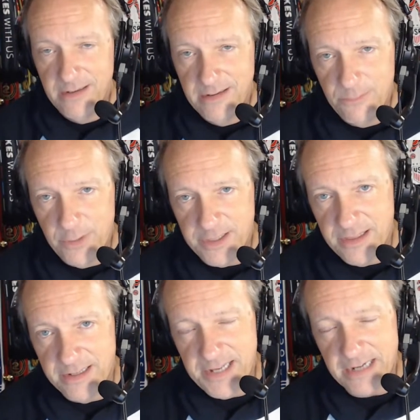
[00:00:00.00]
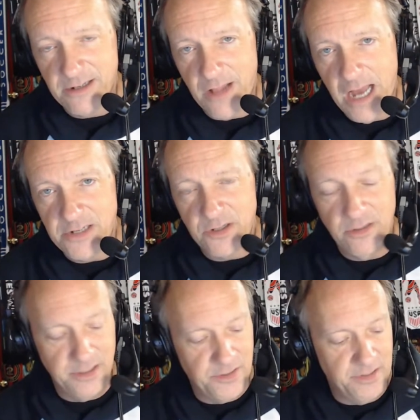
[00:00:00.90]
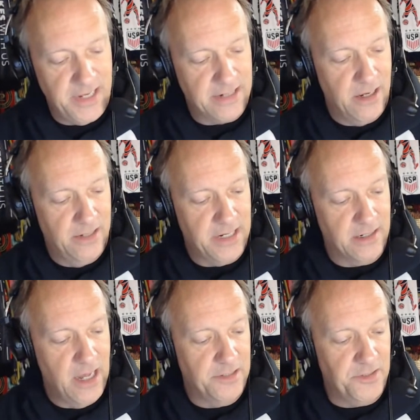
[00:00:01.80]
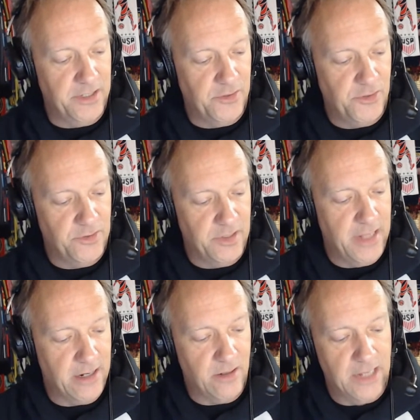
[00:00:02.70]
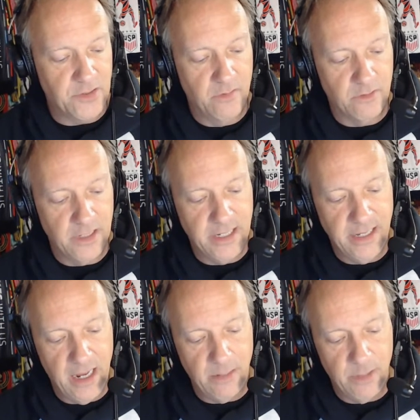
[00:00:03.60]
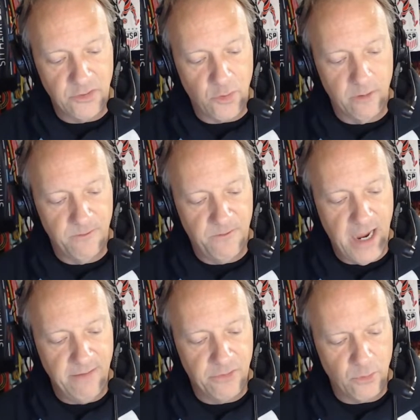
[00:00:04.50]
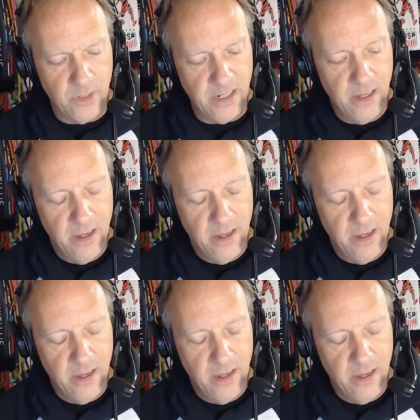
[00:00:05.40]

with technology issues. Atlanta Classical over Lincoln County by the score of 5-3.